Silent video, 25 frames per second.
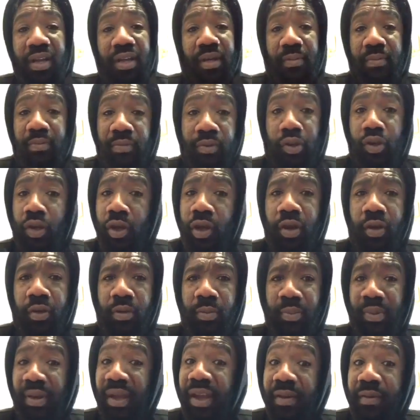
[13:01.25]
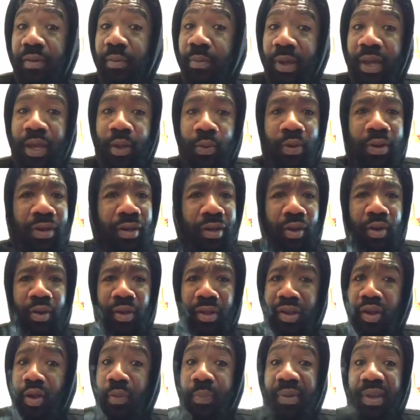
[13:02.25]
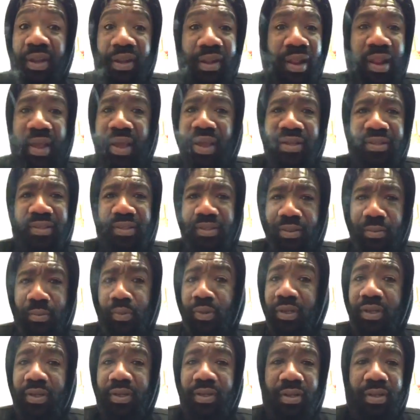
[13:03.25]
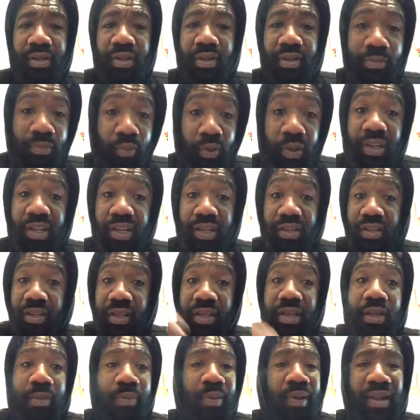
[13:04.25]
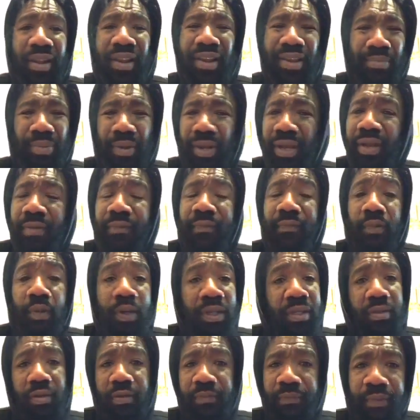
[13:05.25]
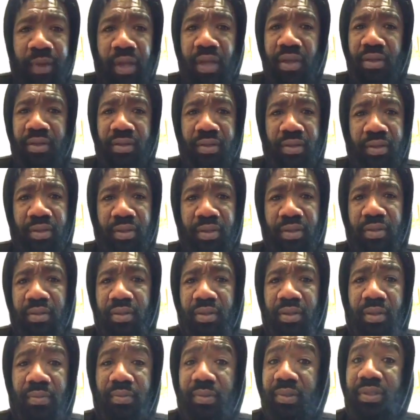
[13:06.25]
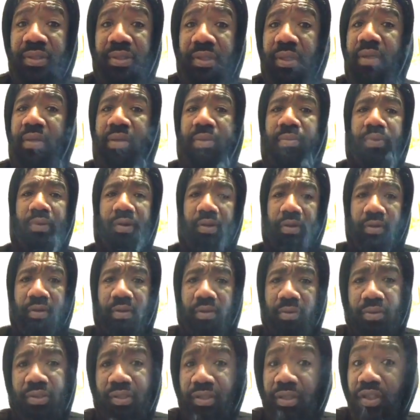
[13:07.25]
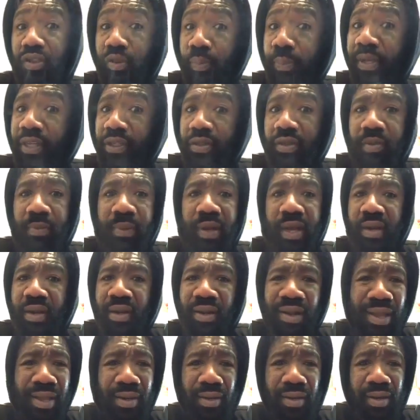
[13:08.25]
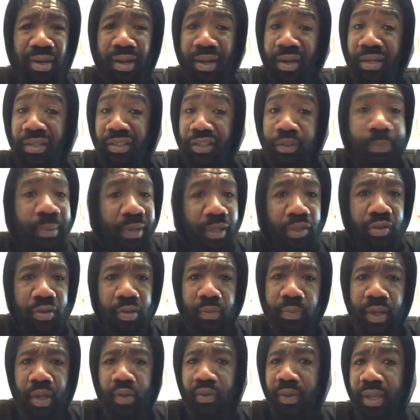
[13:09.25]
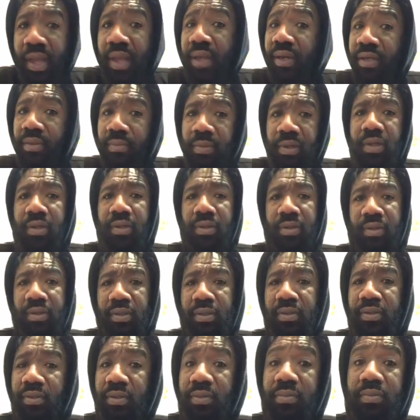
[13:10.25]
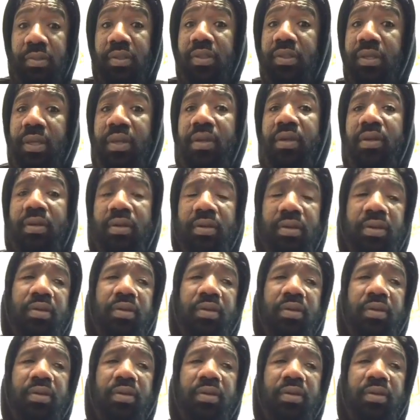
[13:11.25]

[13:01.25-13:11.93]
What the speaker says: up. No, but everybody wanna go help Atlanta, blood. We need to keep Atlanta, blood. What the fuck? I'm just saying, bro. What's so special about Atlanta that ain't special about Cali, blood? I'm just saying.